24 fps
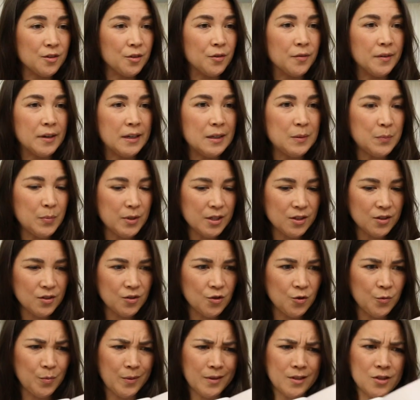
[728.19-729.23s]
a green pea
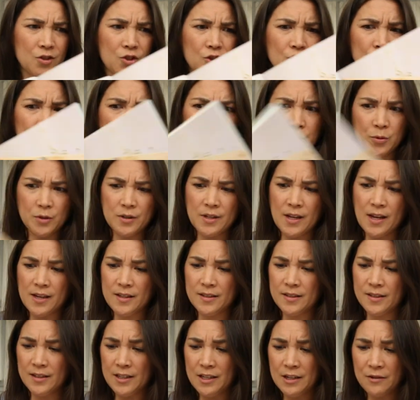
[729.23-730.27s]
soup, and it's super
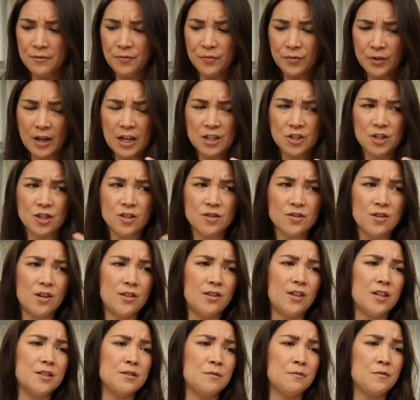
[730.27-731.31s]
tasty and fresh, and it's
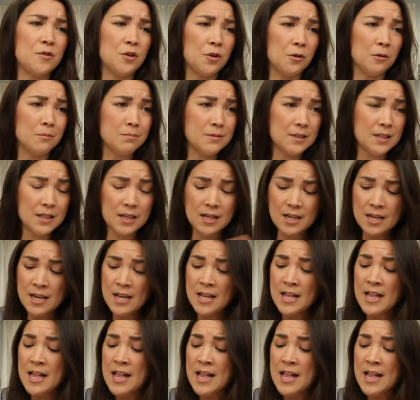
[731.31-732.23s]
got lots of herbs in it.